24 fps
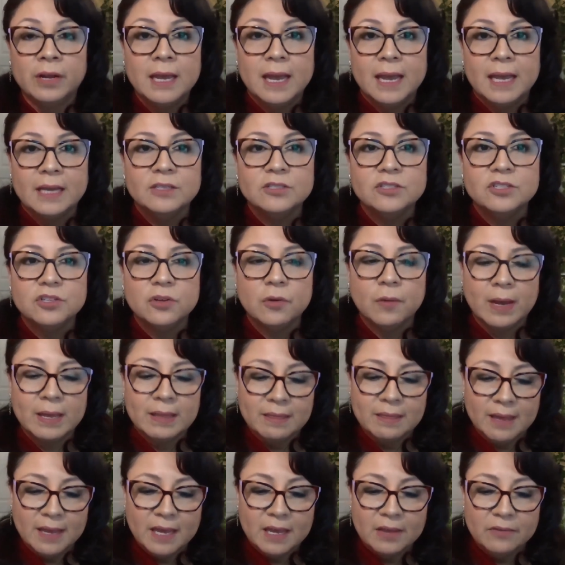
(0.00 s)
And so I
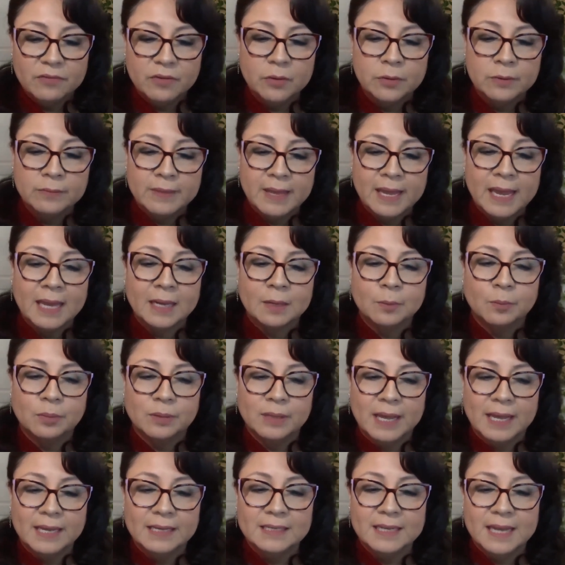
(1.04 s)
think if they had
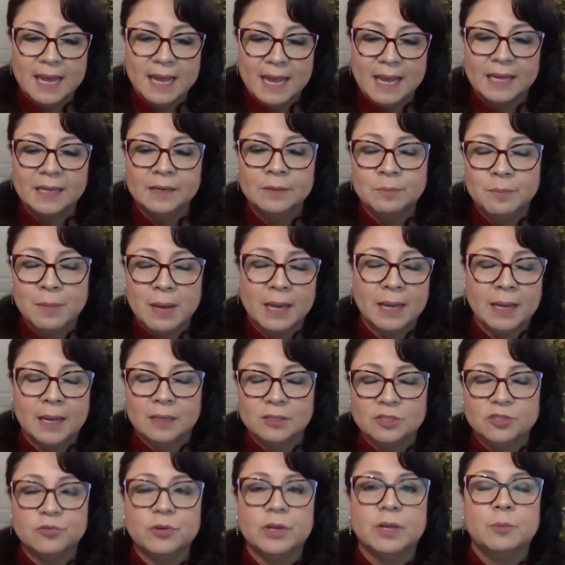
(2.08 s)
planned ahead, my
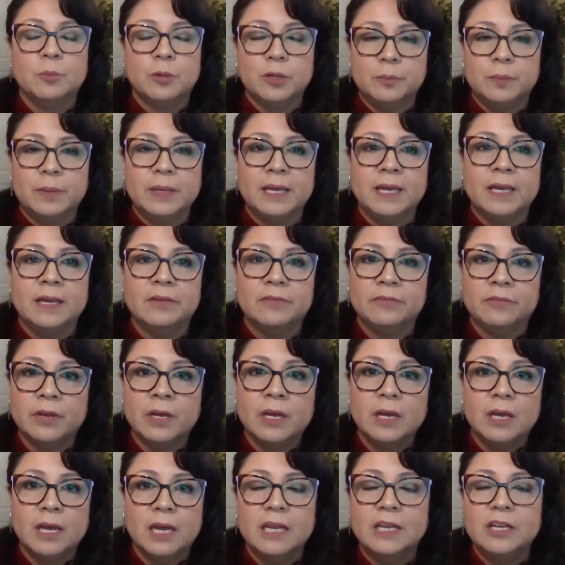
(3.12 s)
dream would be if
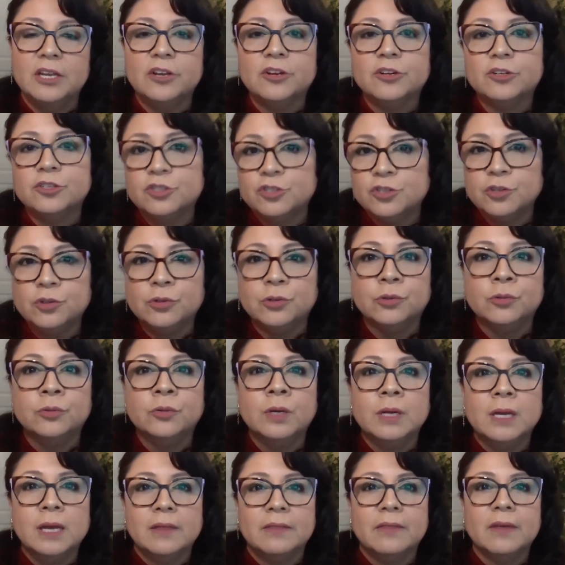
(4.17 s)
in year 2,
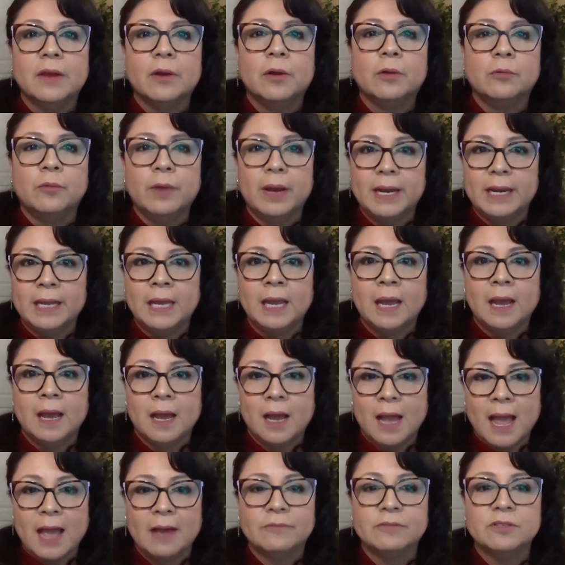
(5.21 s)
they already
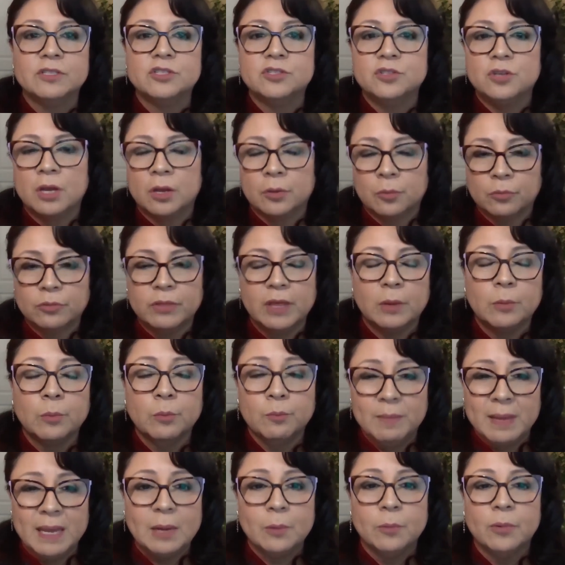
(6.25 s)
they
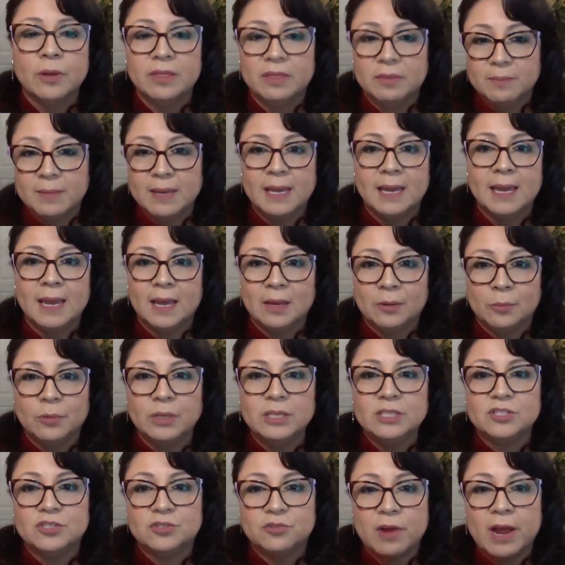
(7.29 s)
meet with me and we
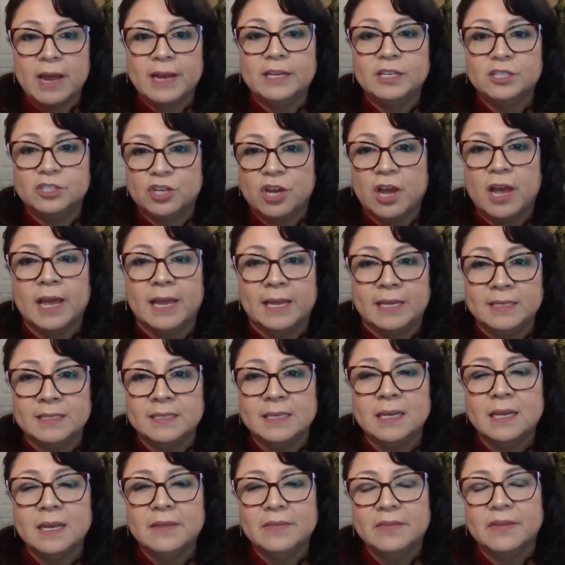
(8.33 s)
strategize
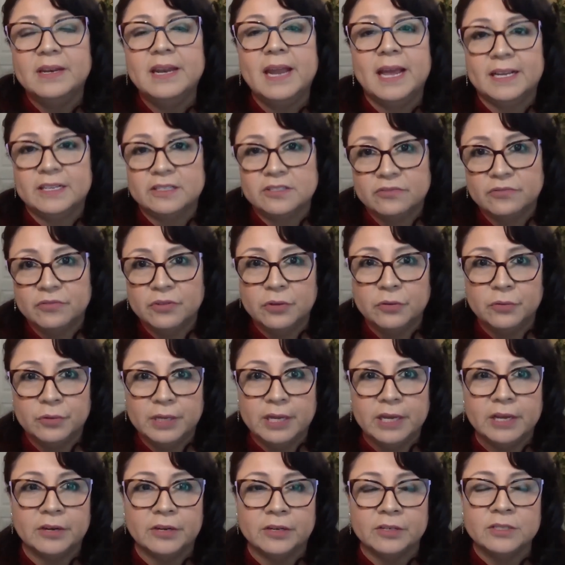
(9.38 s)
the next few
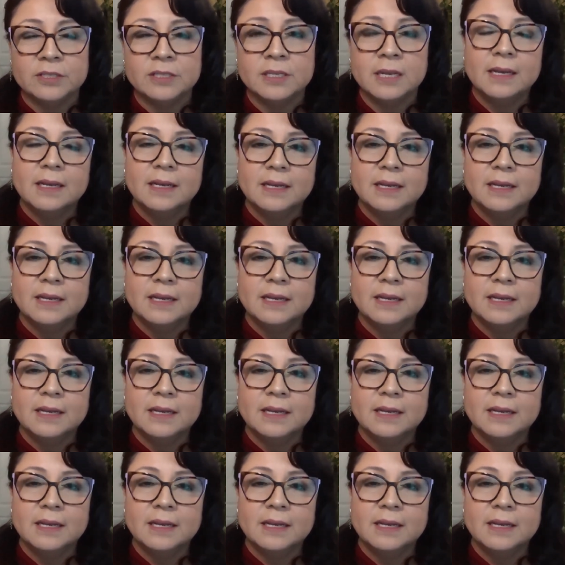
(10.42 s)
years.